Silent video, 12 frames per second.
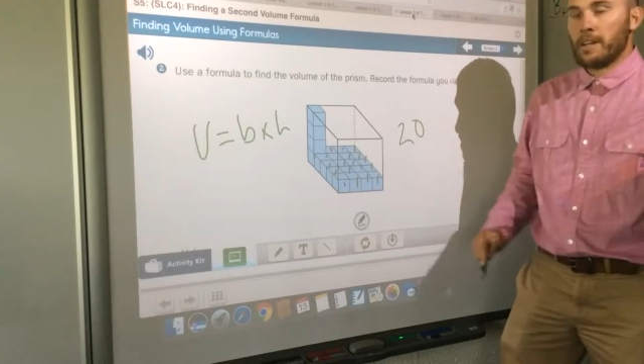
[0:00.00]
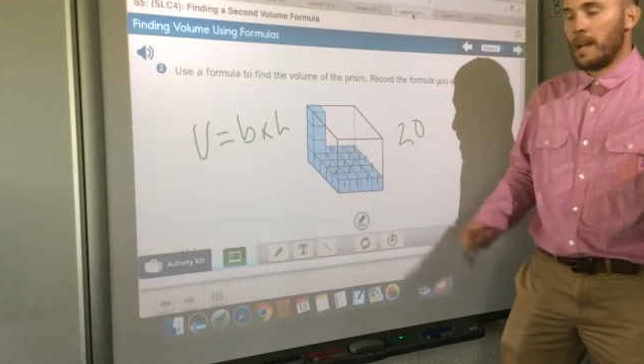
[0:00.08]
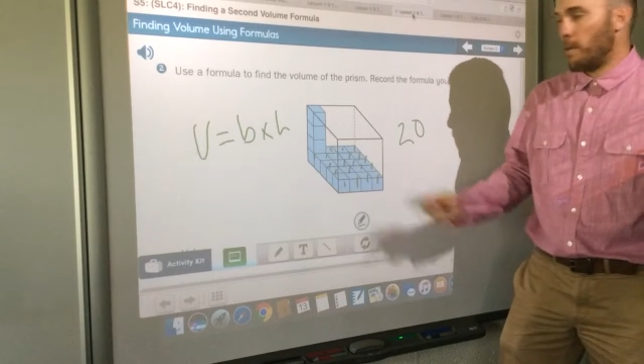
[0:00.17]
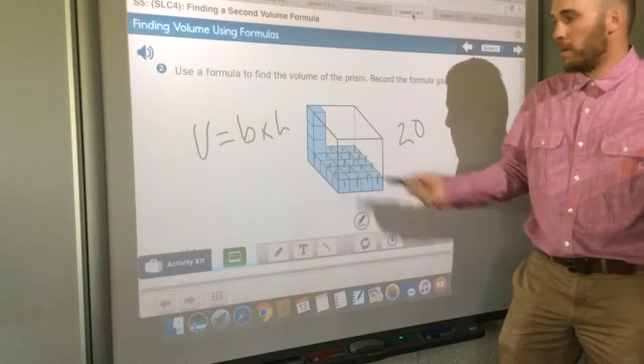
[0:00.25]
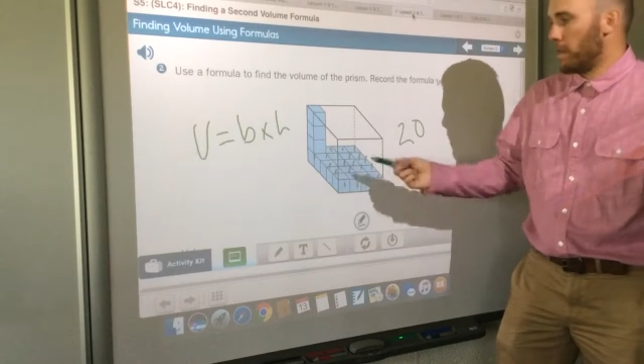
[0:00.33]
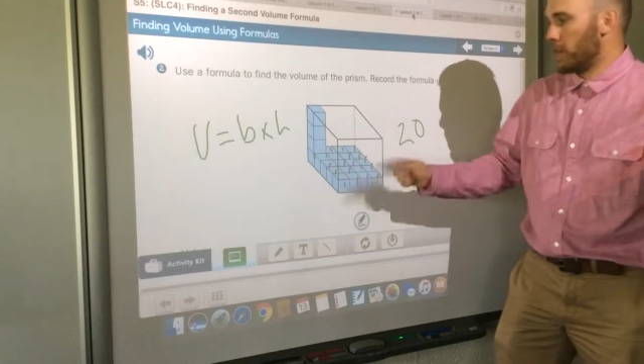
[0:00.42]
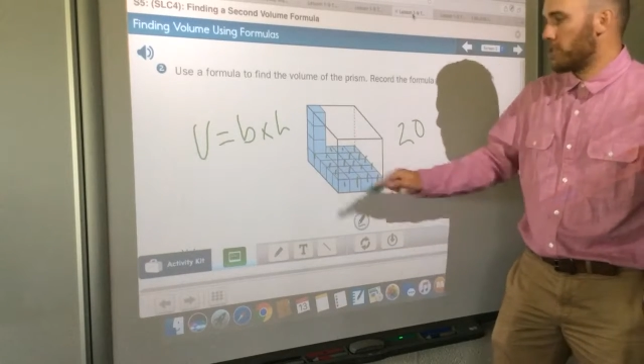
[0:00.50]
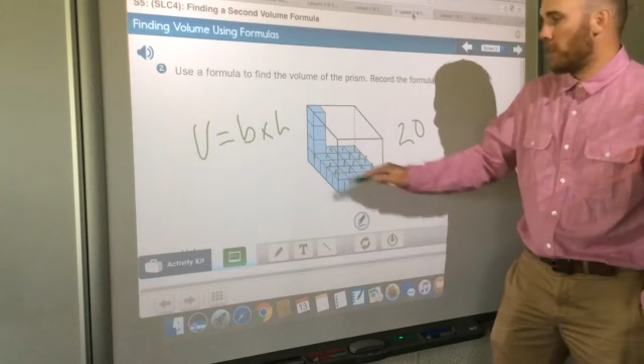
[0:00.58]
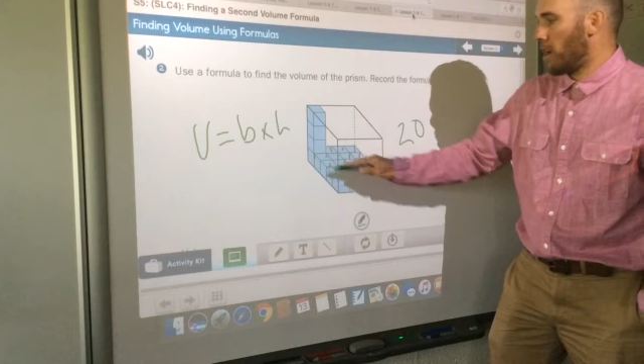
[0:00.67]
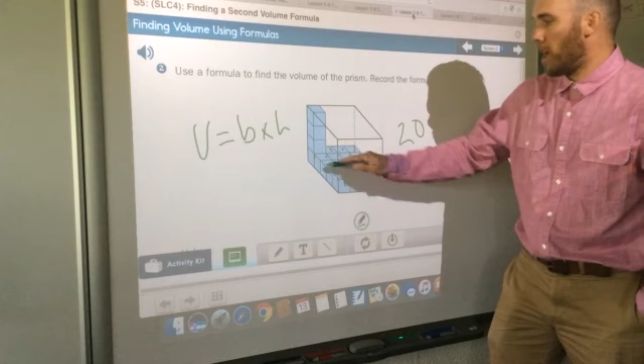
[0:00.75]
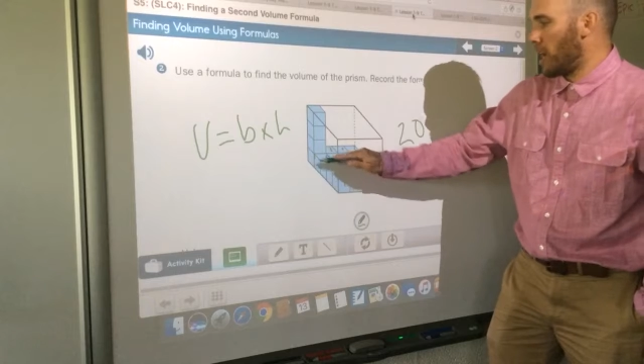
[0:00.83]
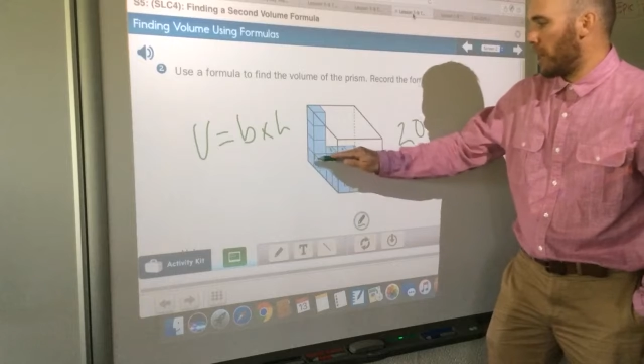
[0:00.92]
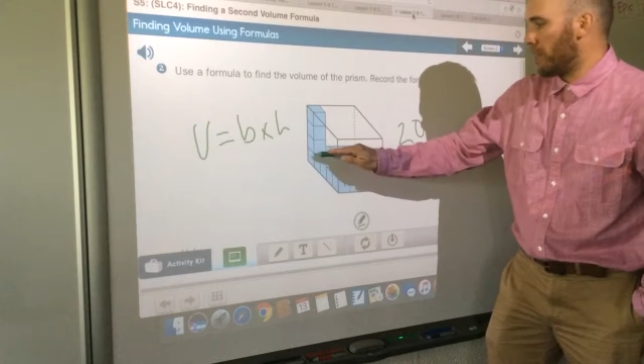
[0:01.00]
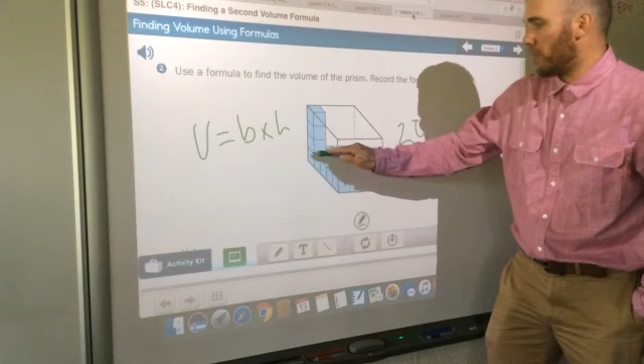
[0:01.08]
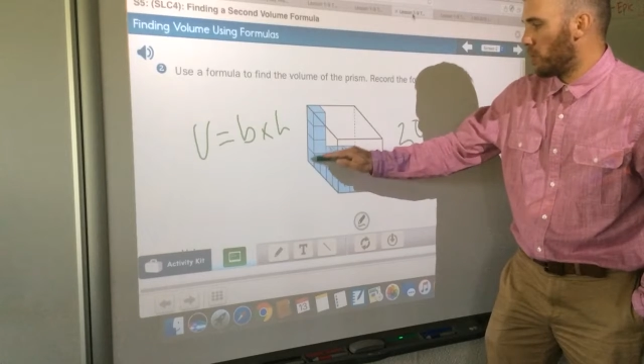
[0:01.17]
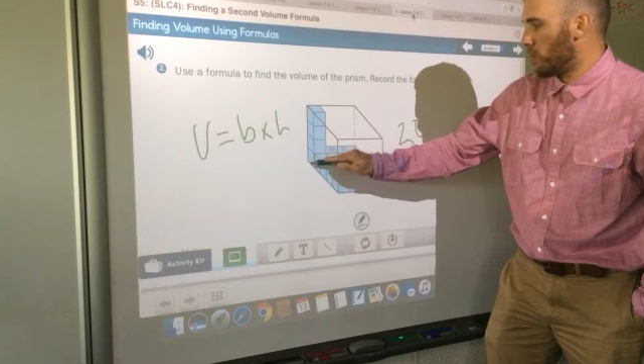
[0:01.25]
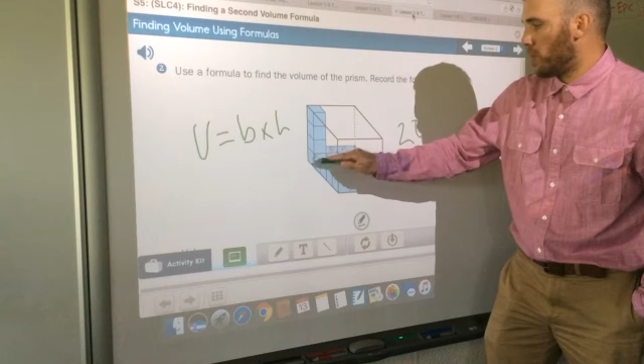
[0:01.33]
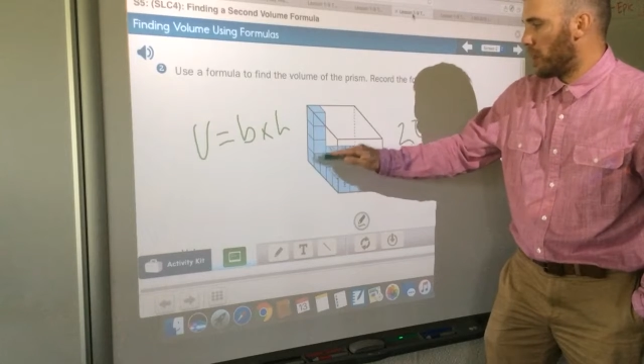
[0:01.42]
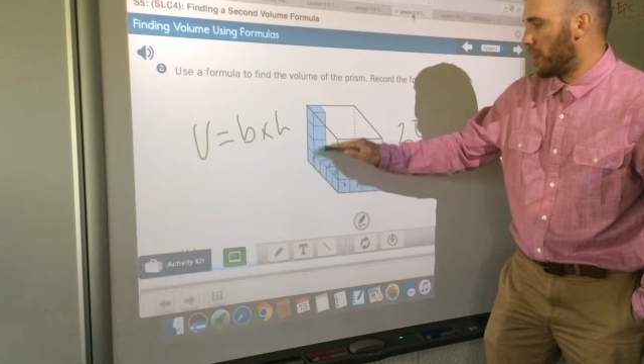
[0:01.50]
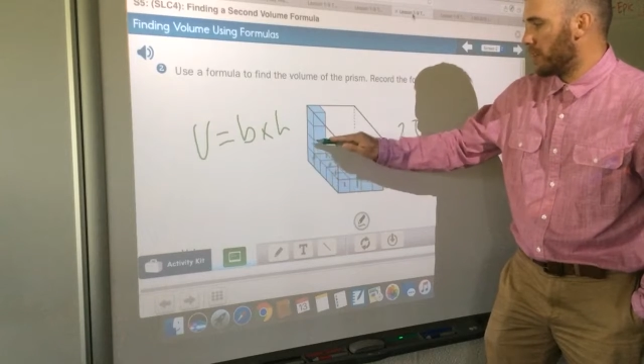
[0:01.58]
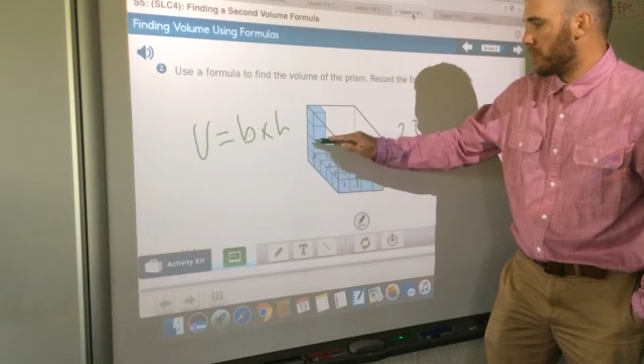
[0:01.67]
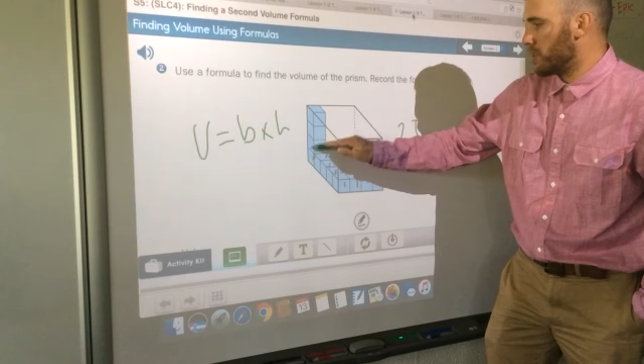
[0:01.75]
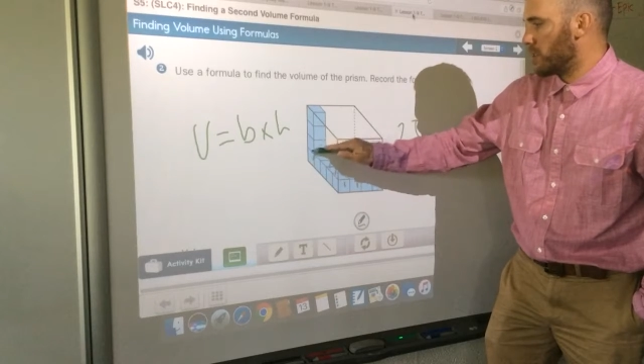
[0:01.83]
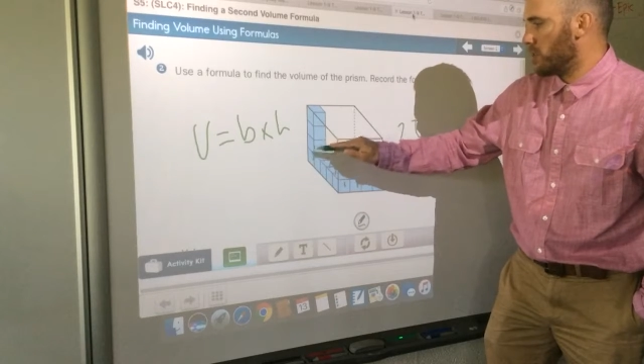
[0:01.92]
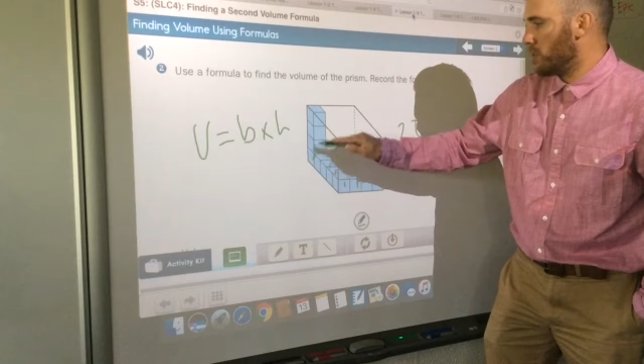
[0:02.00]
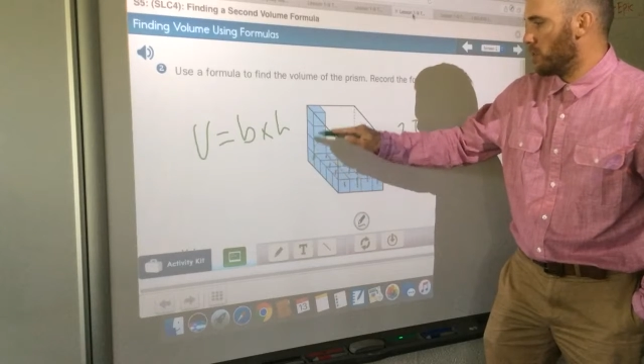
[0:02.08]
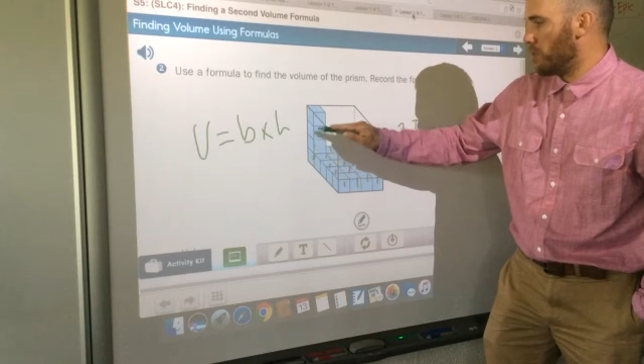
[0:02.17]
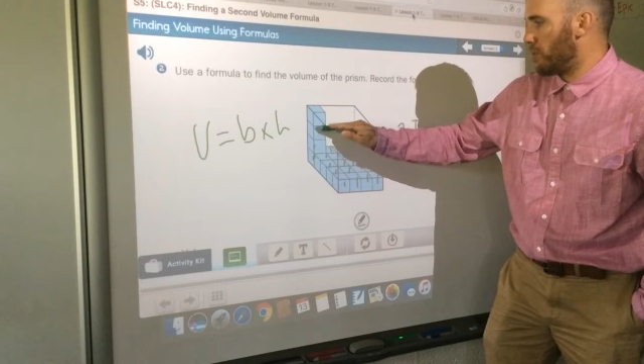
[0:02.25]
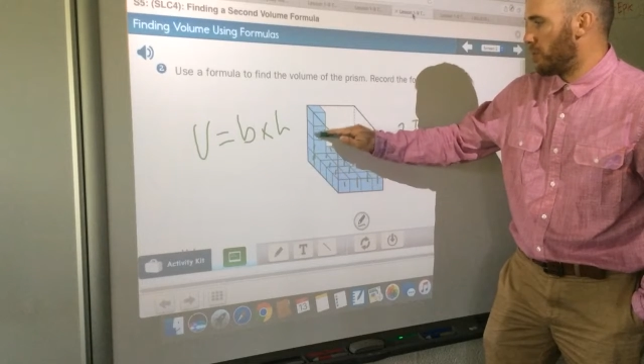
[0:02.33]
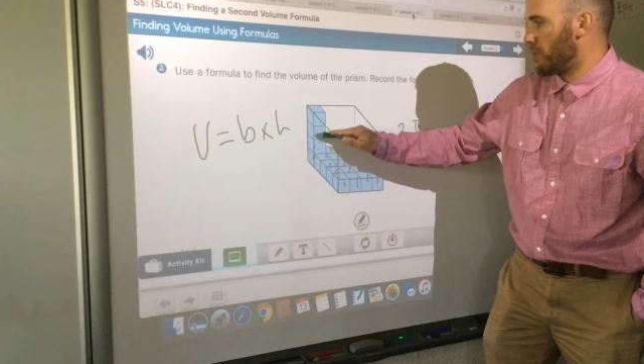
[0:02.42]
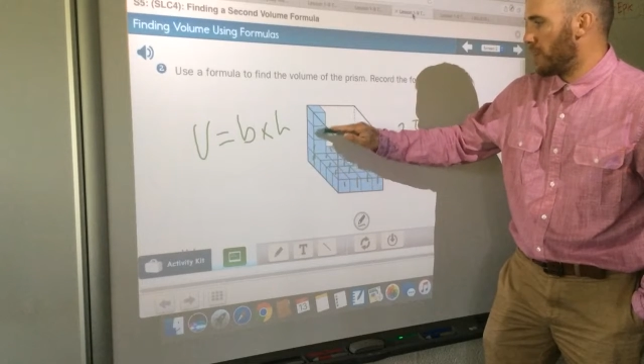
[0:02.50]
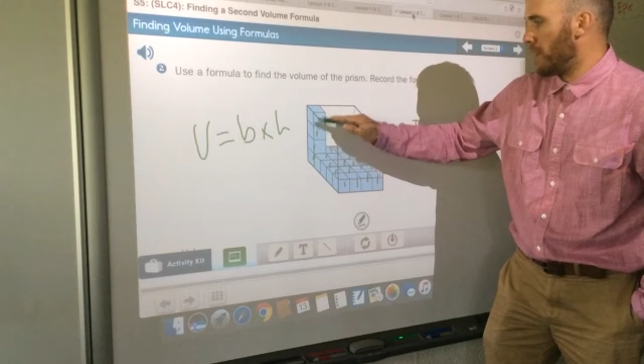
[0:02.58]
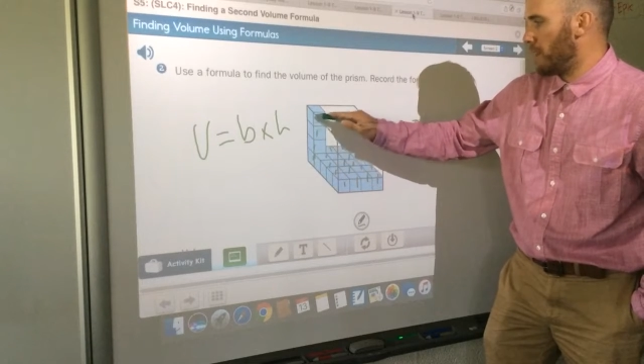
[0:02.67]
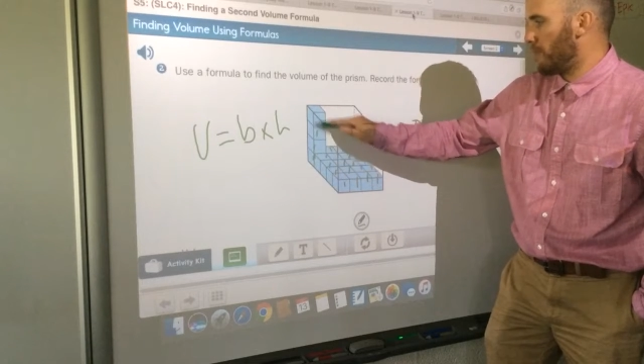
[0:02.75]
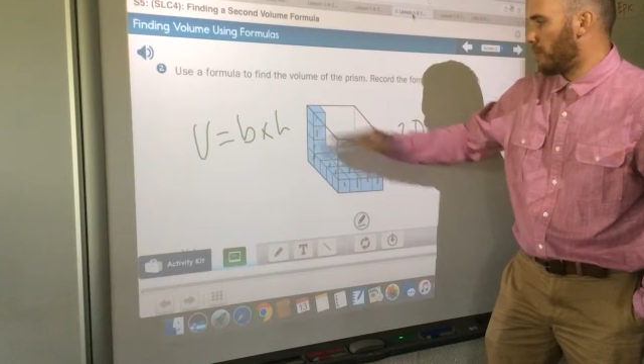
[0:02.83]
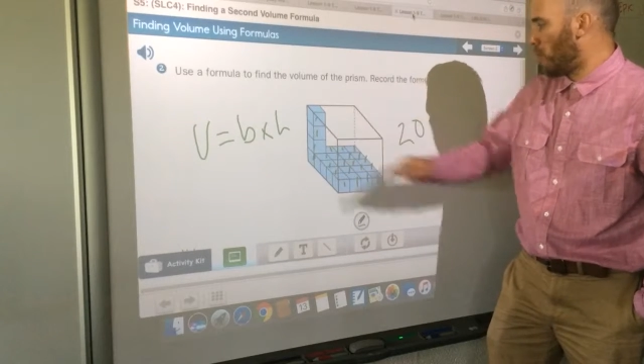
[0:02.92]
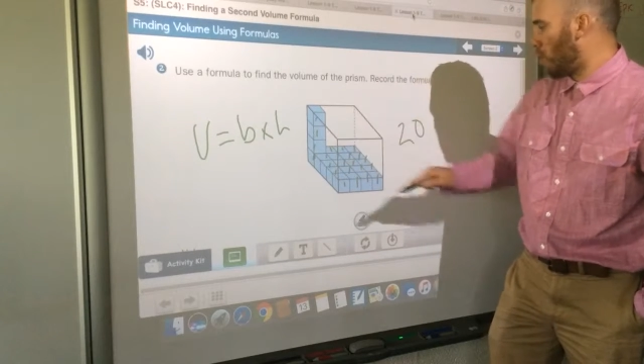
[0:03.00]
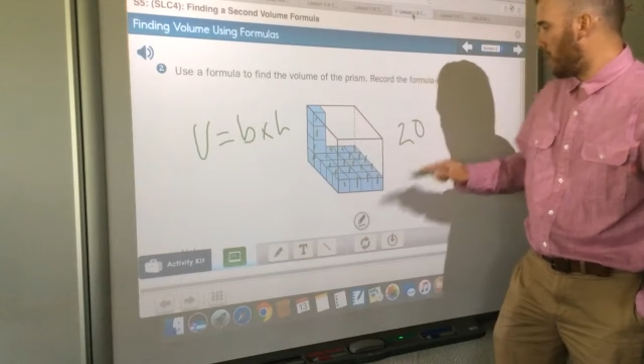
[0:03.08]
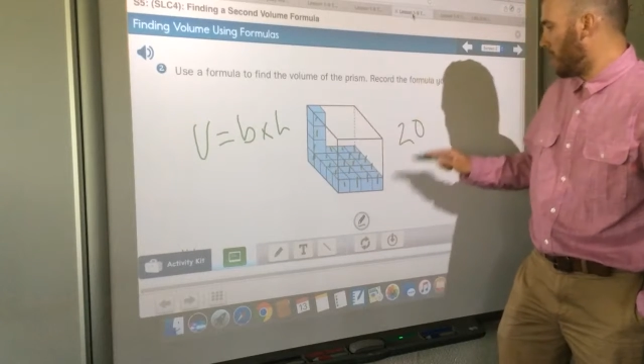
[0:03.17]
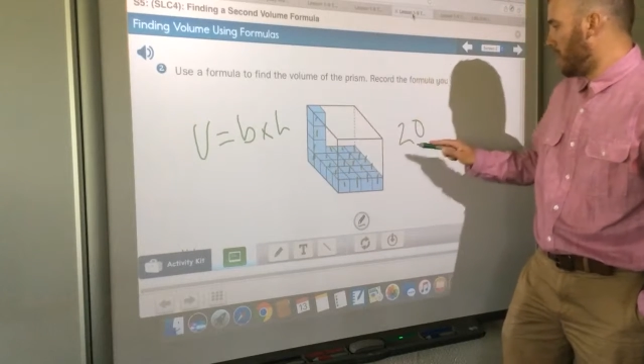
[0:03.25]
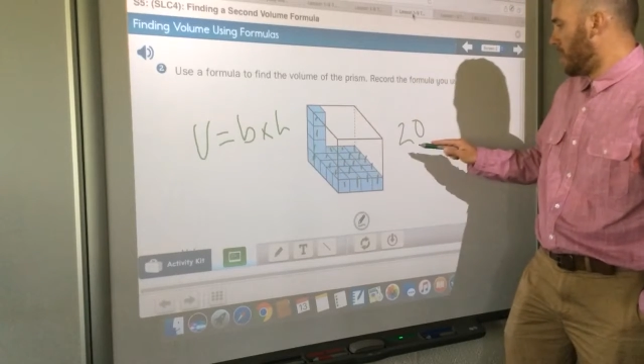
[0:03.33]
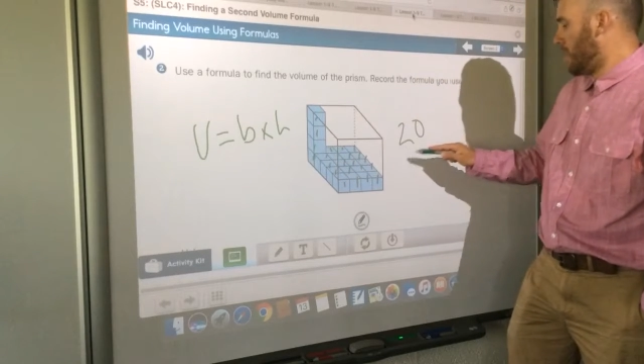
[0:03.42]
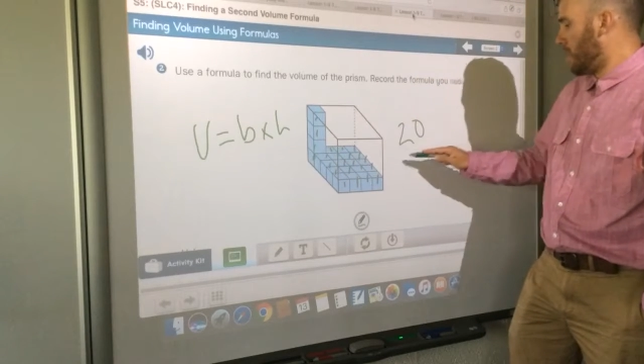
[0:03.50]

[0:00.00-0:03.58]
Now we measure our height. 1, 2, 3, 4.